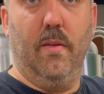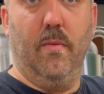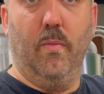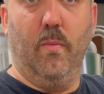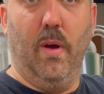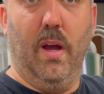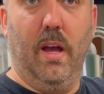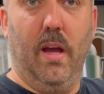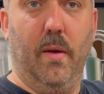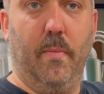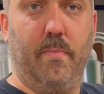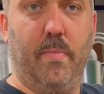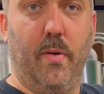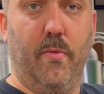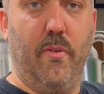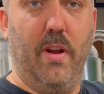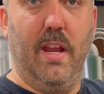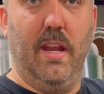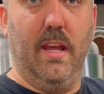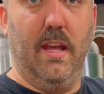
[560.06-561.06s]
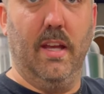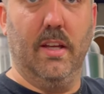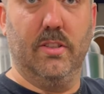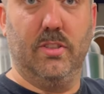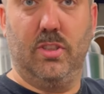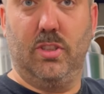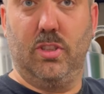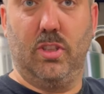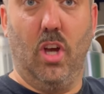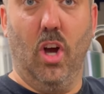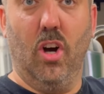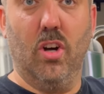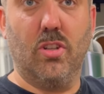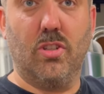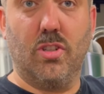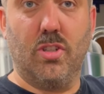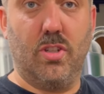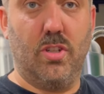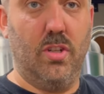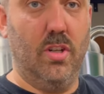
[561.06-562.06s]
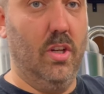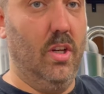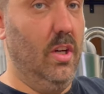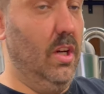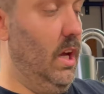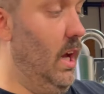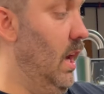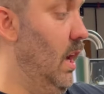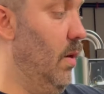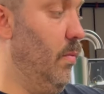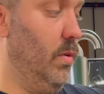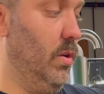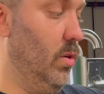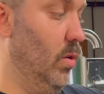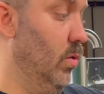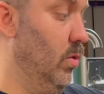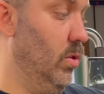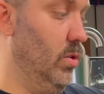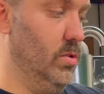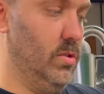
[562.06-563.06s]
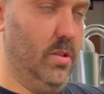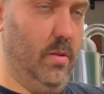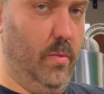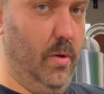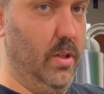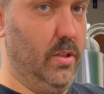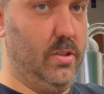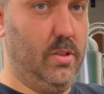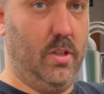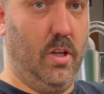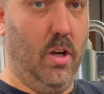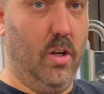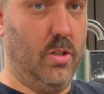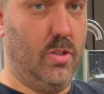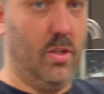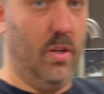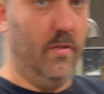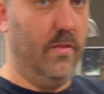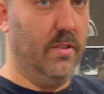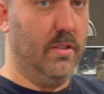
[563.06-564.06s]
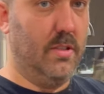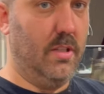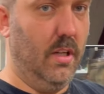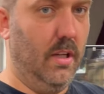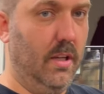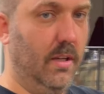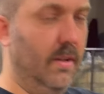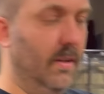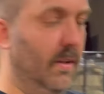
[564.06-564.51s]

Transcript: we're parading as Scotch. We don't use the word Scotch, obviously.